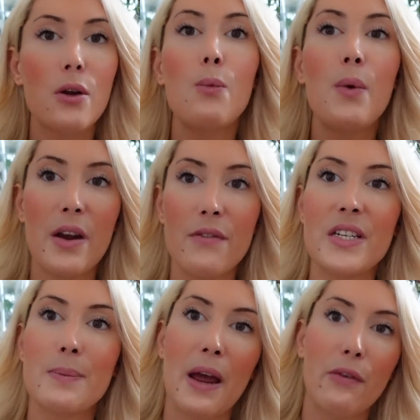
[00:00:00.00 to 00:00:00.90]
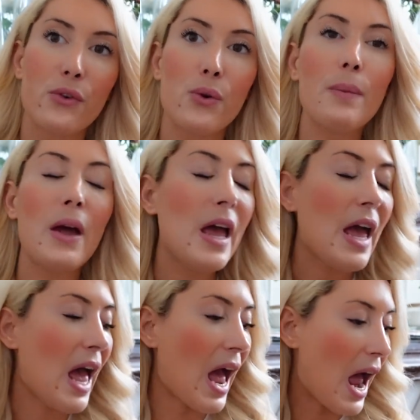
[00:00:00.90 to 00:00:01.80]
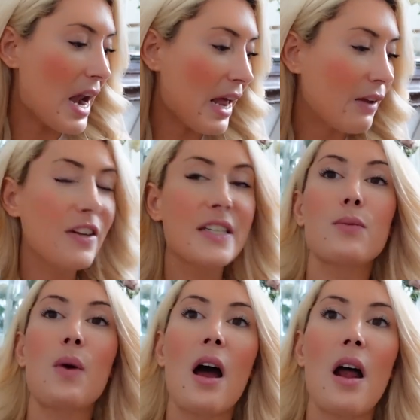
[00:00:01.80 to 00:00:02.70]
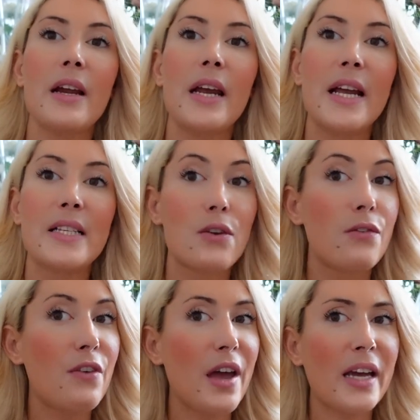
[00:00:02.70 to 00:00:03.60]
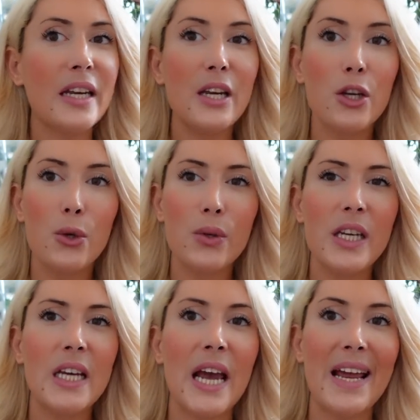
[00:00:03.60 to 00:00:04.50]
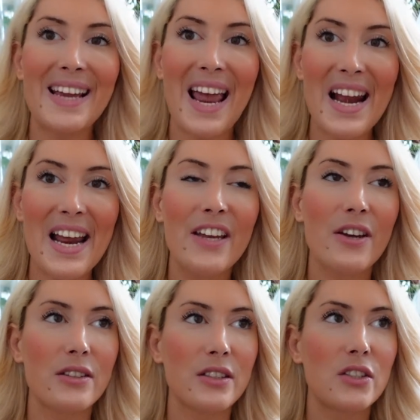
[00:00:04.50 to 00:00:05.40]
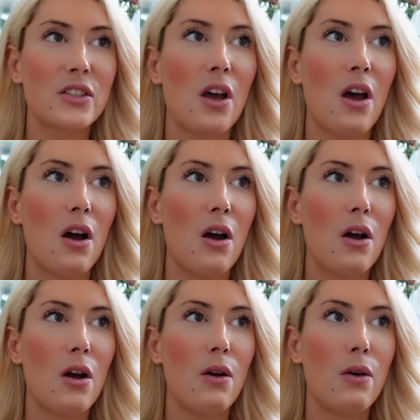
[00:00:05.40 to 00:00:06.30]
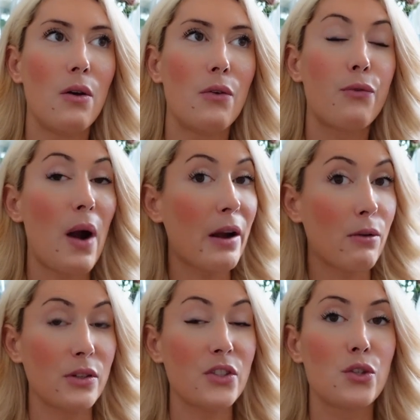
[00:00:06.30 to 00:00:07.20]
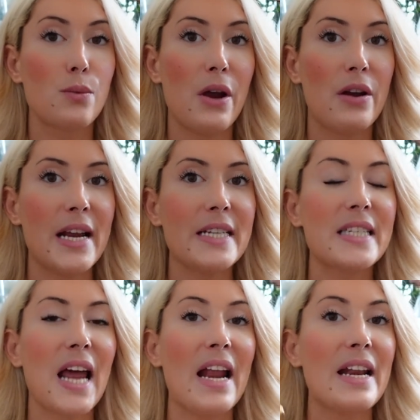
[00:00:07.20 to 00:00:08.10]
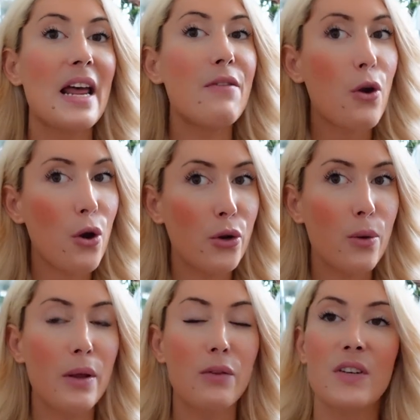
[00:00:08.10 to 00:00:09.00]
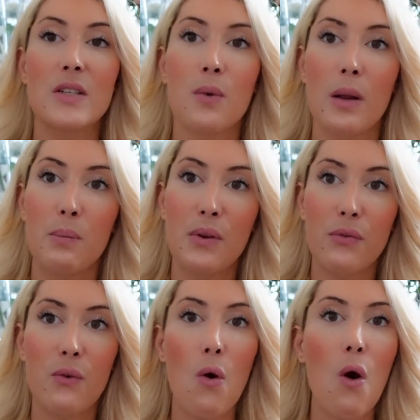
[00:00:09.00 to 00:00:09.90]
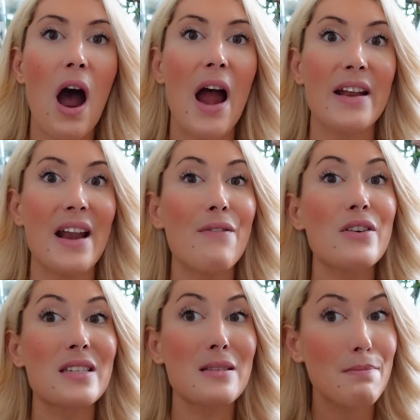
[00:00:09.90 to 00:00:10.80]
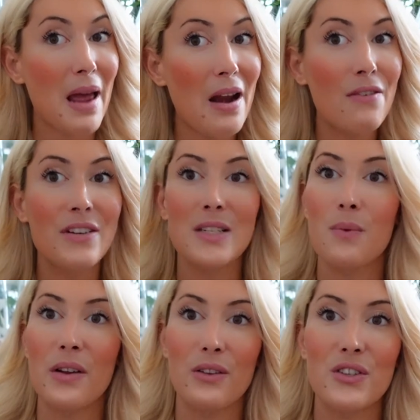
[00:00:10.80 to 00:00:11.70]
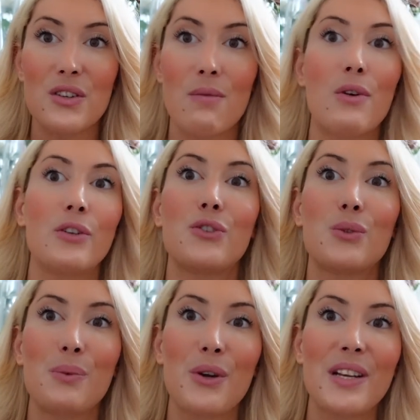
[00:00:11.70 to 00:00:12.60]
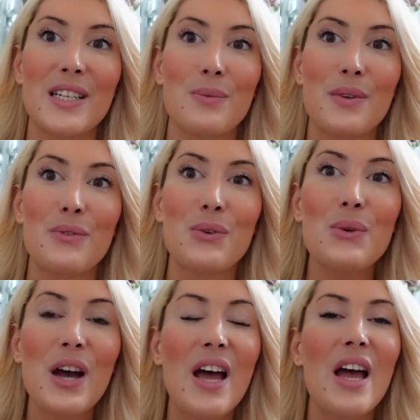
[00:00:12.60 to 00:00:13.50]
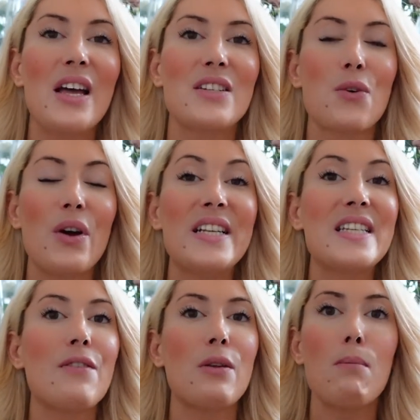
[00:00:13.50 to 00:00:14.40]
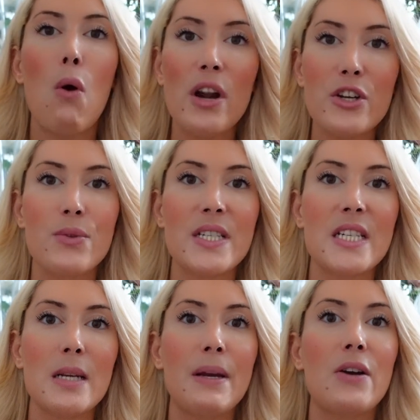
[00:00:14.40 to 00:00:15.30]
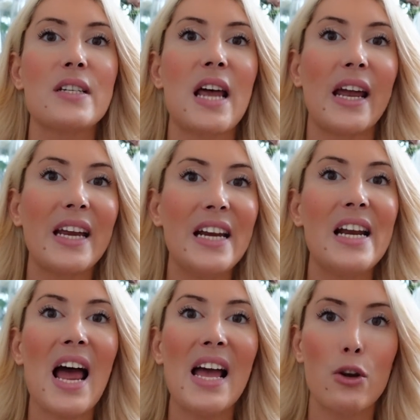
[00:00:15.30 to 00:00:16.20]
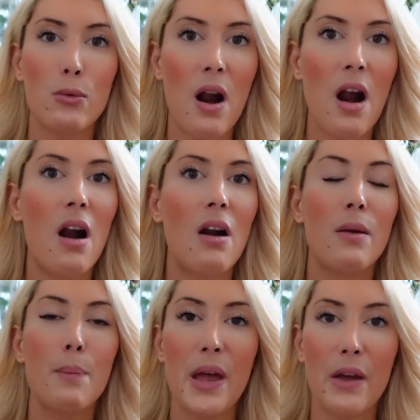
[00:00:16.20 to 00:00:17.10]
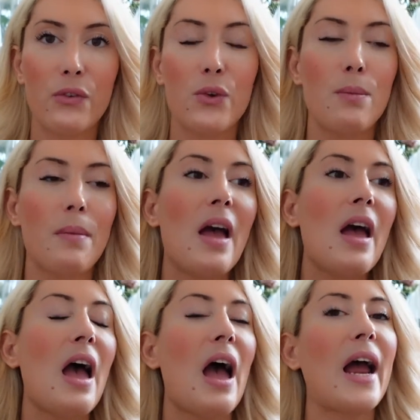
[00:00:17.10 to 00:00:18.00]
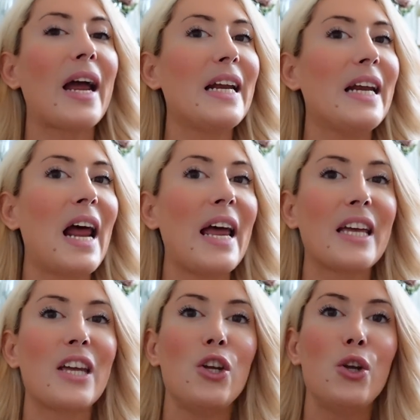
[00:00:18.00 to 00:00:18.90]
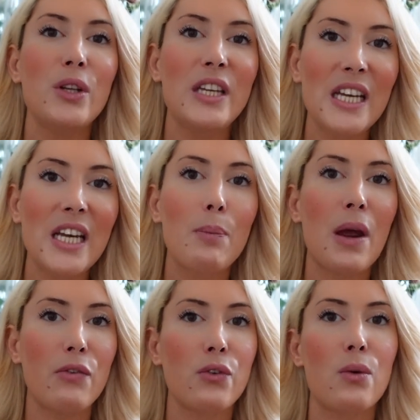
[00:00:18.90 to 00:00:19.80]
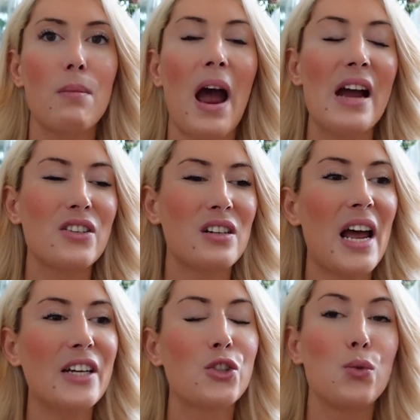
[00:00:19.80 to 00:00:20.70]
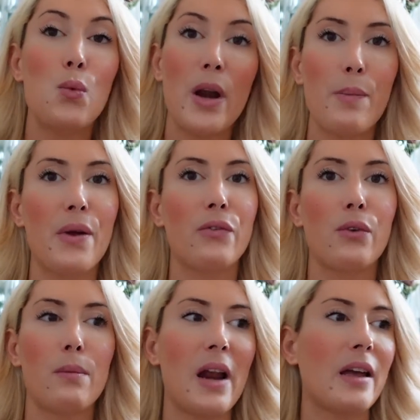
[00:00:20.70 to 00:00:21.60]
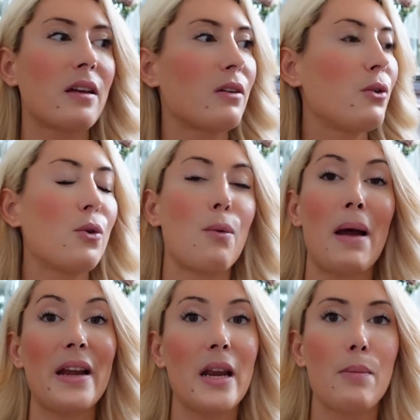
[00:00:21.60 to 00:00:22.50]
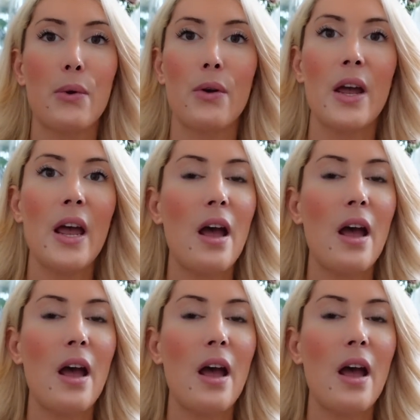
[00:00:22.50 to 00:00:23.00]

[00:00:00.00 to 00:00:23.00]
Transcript: wear this perfume. I like this one. It's a very unique and elegant fragrance, to be honest. I never heard about this one before. I never smelled this one on someone, to be honest with you. So it's even more interesting because I really like raw perfume. I really like unique perfume. I don't like to wear perfume like, you know, my neighbor